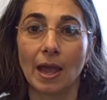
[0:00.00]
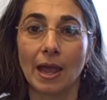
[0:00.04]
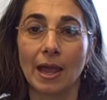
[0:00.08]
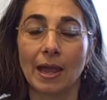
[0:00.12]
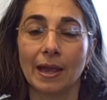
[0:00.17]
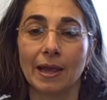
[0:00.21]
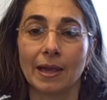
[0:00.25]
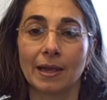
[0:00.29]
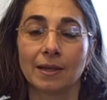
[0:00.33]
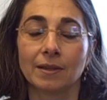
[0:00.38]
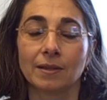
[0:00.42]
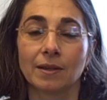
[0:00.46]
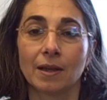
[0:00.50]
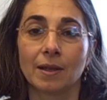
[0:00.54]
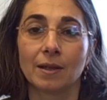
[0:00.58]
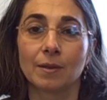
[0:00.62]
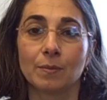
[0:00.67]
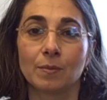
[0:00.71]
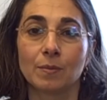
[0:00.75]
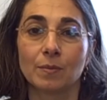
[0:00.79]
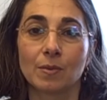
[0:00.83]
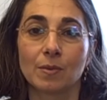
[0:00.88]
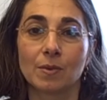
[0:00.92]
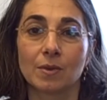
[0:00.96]
and
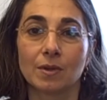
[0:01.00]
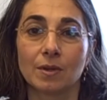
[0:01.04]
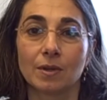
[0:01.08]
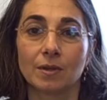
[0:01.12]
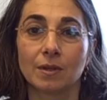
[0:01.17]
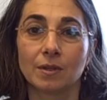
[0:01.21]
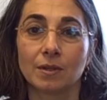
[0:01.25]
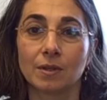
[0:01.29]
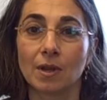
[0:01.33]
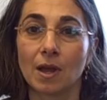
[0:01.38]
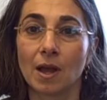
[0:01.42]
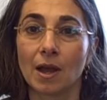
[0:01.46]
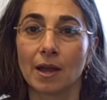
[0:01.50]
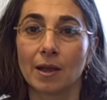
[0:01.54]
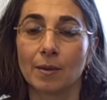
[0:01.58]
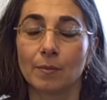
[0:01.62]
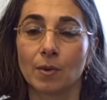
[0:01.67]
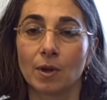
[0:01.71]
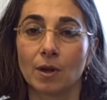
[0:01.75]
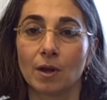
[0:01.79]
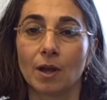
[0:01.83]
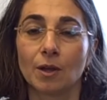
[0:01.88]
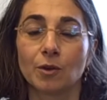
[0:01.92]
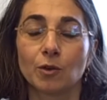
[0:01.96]
I'm I'm
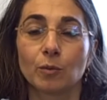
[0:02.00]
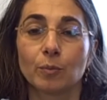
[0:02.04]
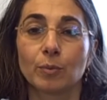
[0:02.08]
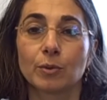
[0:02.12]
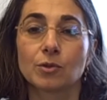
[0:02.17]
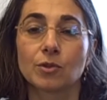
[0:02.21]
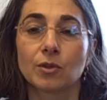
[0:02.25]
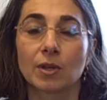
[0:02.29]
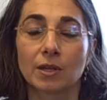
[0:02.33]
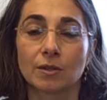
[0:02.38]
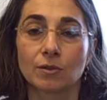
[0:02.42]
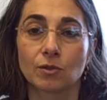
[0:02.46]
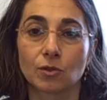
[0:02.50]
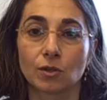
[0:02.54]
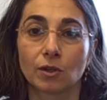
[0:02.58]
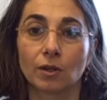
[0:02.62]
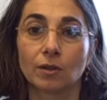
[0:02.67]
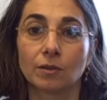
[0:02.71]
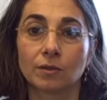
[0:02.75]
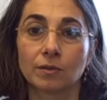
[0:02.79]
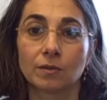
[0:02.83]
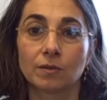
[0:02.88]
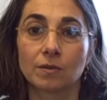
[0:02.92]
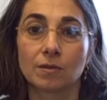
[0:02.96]
100%
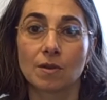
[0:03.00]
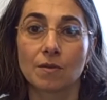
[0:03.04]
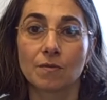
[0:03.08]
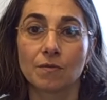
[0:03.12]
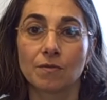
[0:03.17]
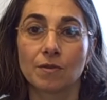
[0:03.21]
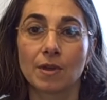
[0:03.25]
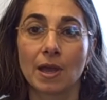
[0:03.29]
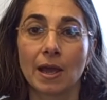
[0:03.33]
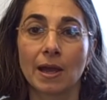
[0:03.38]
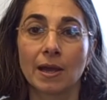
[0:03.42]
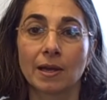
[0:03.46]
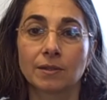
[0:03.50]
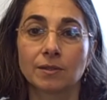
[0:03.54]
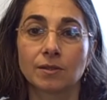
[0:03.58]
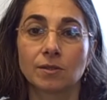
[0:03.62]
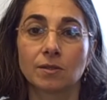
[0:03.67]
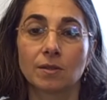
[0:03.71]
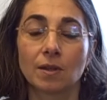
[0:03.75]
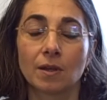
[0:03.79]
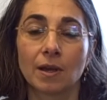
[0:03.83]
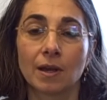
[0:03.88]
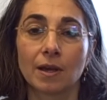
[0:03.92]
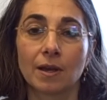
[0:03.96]
certain
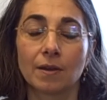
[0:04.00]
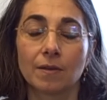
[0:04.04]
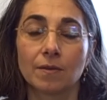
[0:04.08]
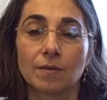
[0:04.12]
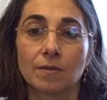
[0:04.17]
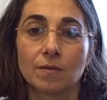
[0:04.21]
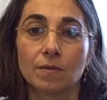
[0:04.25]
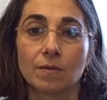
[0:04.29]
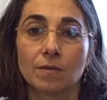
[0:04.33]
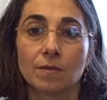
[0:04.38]
that uh,